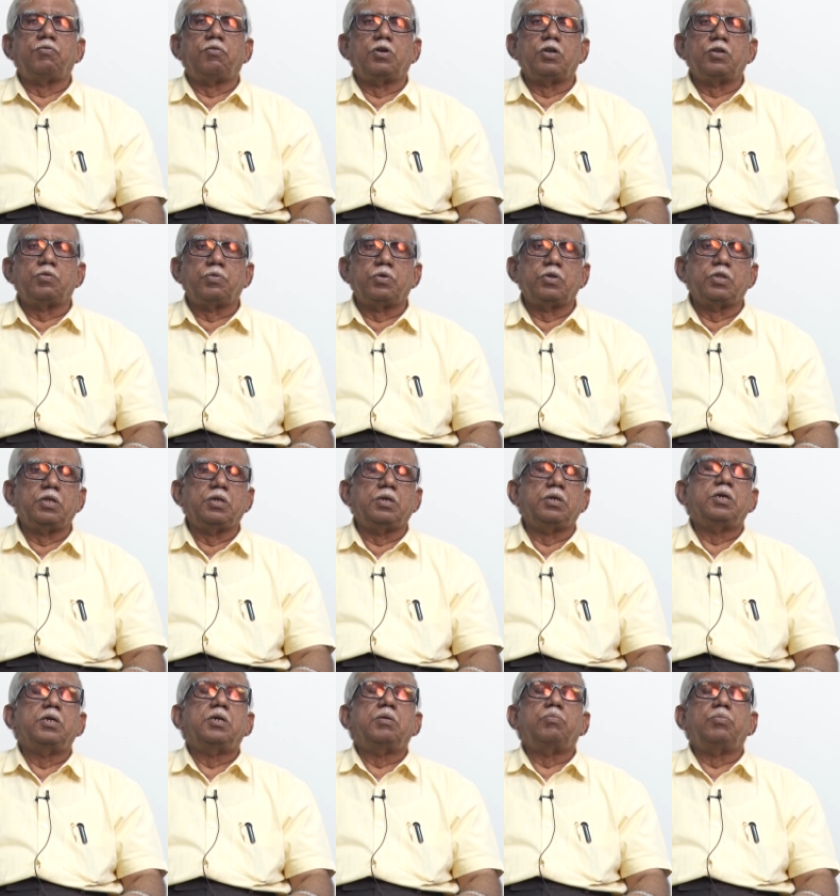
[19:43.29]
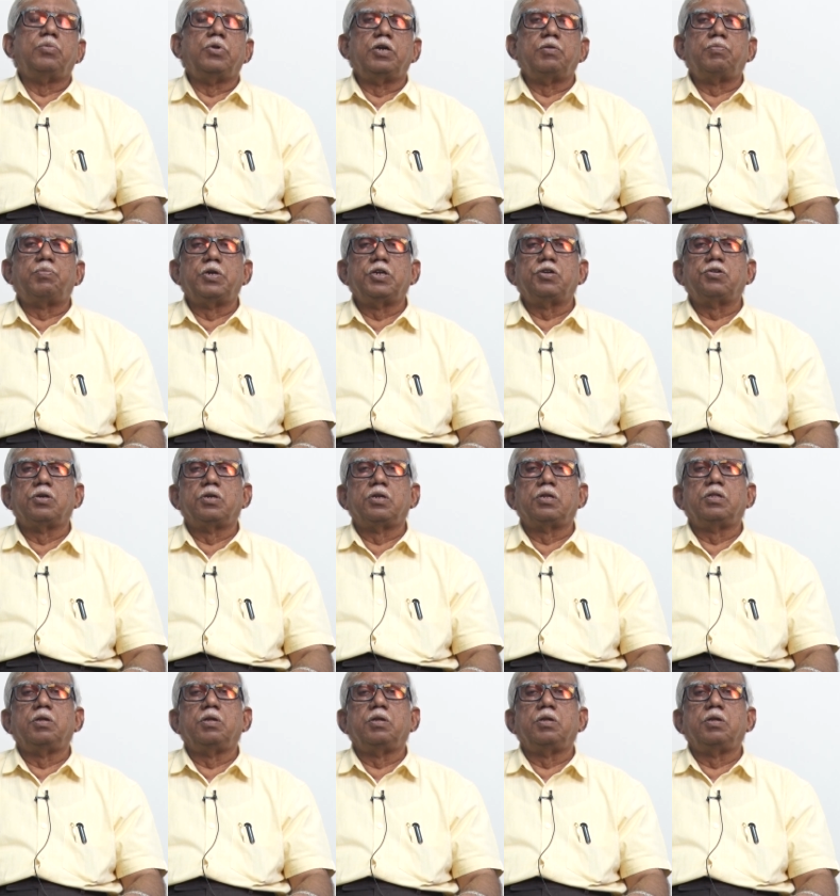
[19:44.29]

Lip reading: watch for the blood pressure,